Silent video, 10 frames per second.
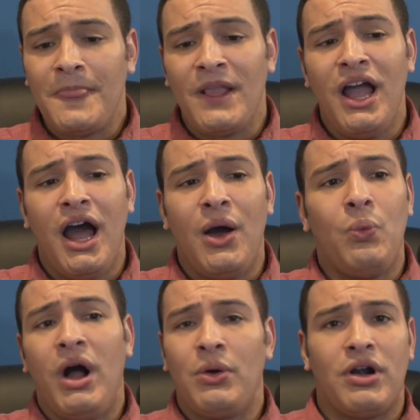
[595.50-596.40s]

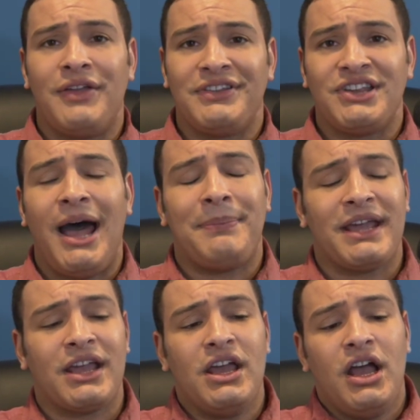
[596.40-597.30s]
while we're on the
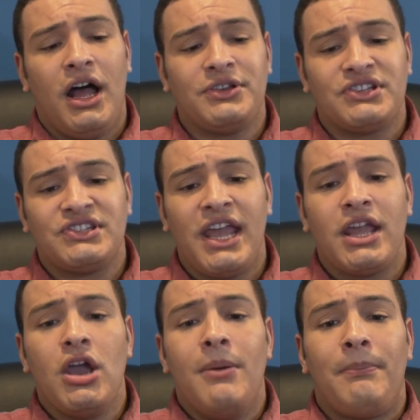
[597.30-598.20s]
topic, I'll just
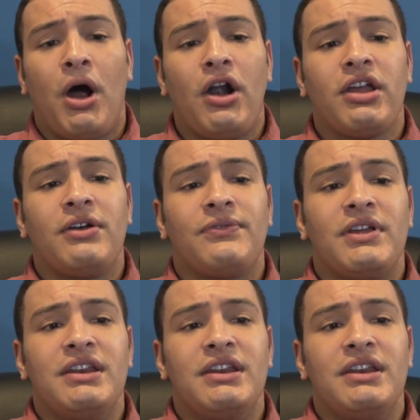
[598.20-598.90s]
say part of